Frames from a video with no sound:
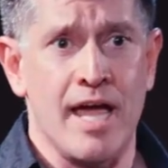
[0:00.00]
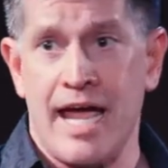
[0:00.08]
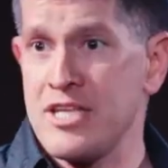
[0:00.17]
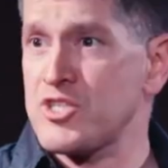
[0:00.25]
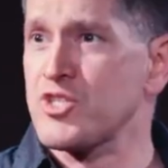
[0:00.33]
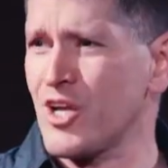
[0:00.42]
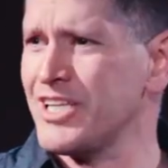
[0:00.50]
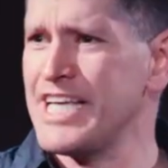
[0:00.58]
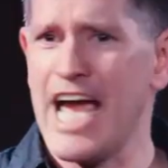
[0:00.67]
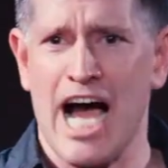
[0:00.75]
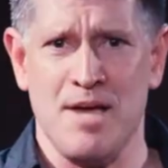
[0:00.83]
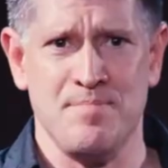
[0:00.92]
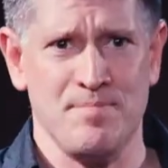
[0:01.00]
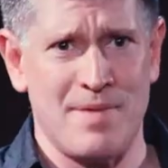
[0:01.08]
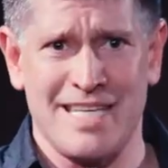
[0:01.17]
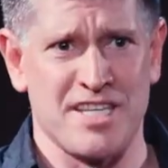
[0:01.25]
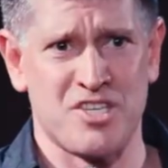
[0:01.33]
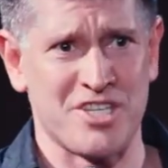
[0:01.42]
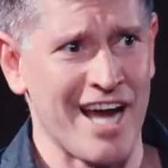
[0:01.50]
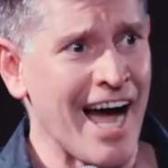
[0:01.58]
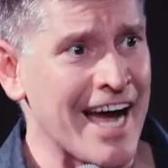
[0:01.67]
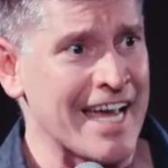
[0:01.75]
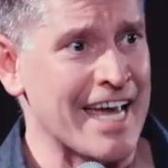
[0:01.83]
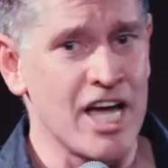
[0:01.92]
and suddenly I'm in the
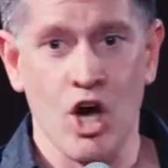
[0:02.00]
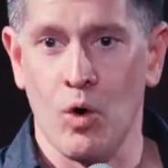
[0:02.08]
sky.